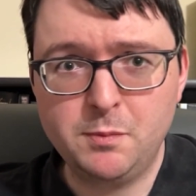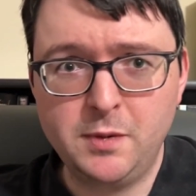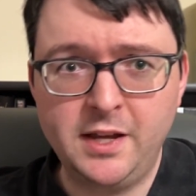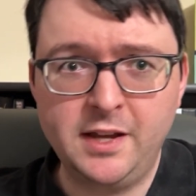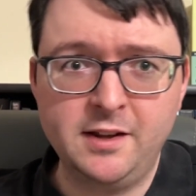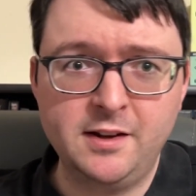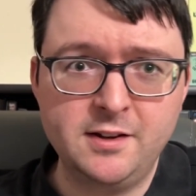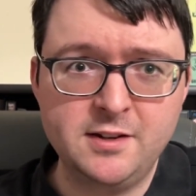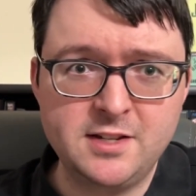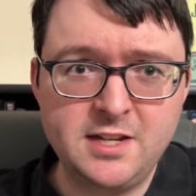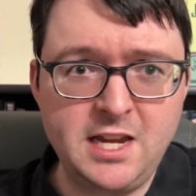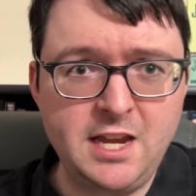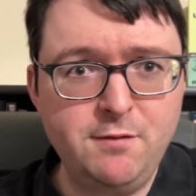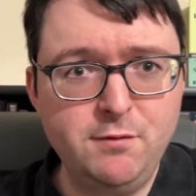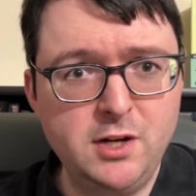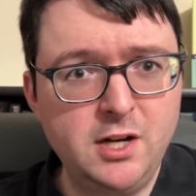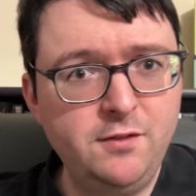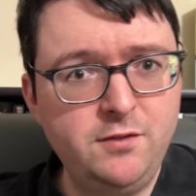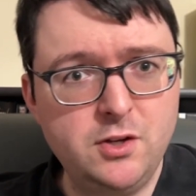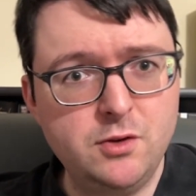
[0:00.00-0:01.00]
And even
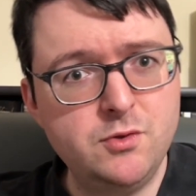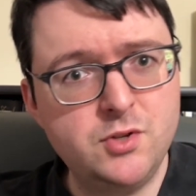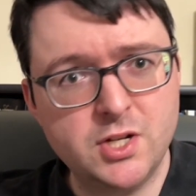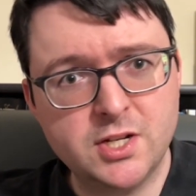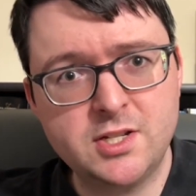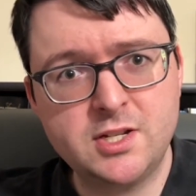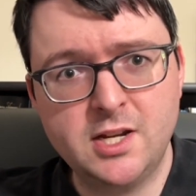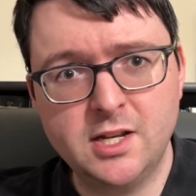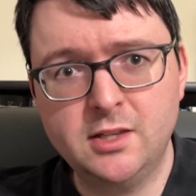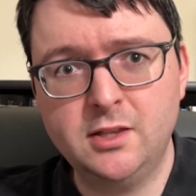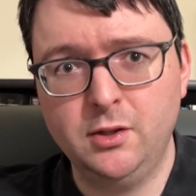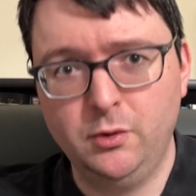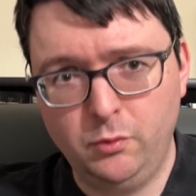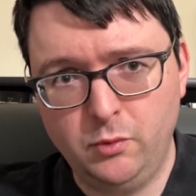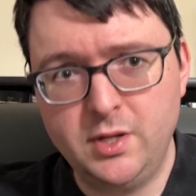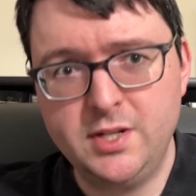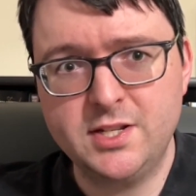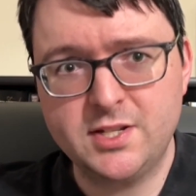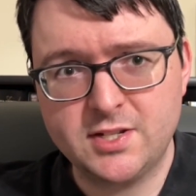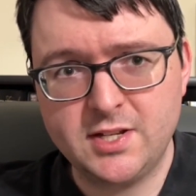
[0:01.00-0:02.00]
if you just get the
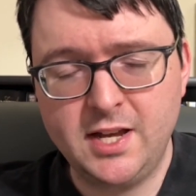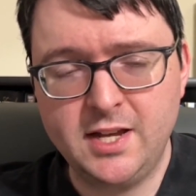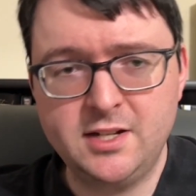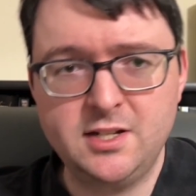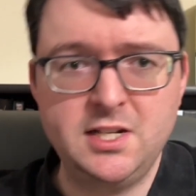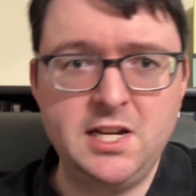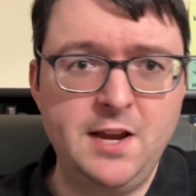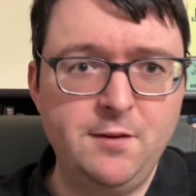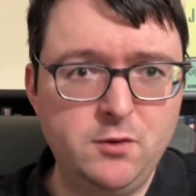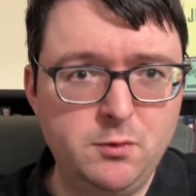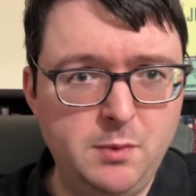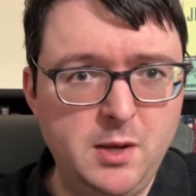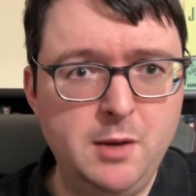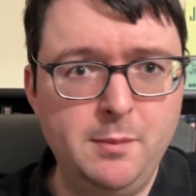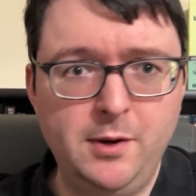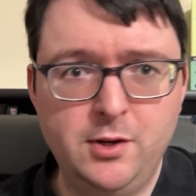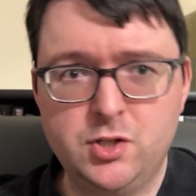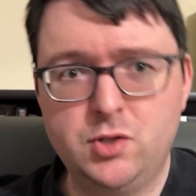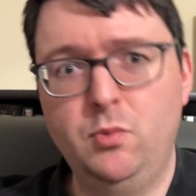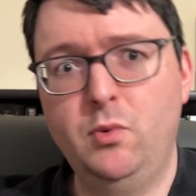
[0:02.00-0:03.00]
one set and you have to pay
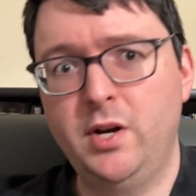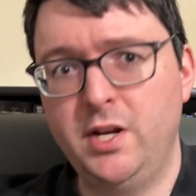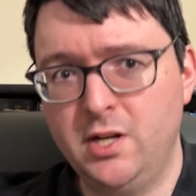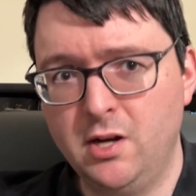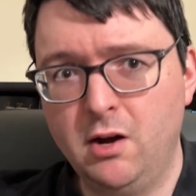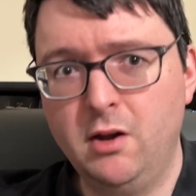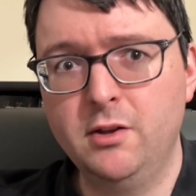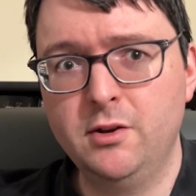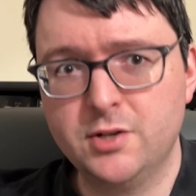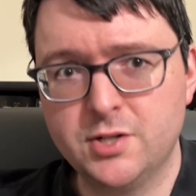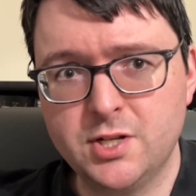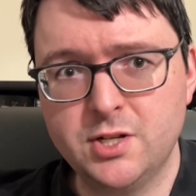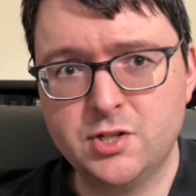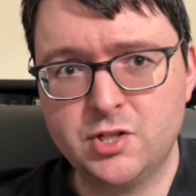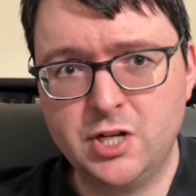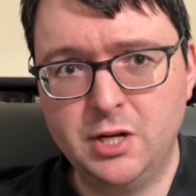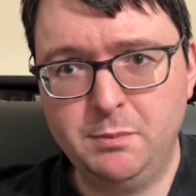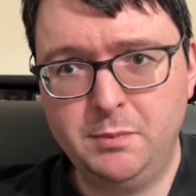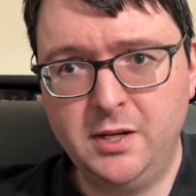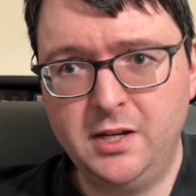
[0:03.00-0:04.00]
about $20 in
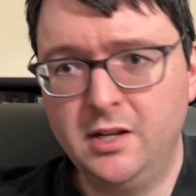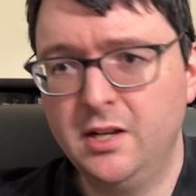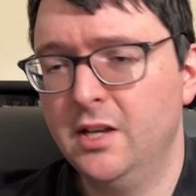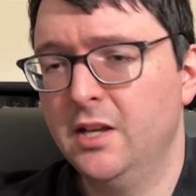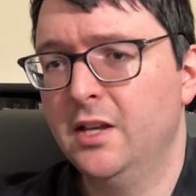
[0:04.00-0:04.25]
shipping,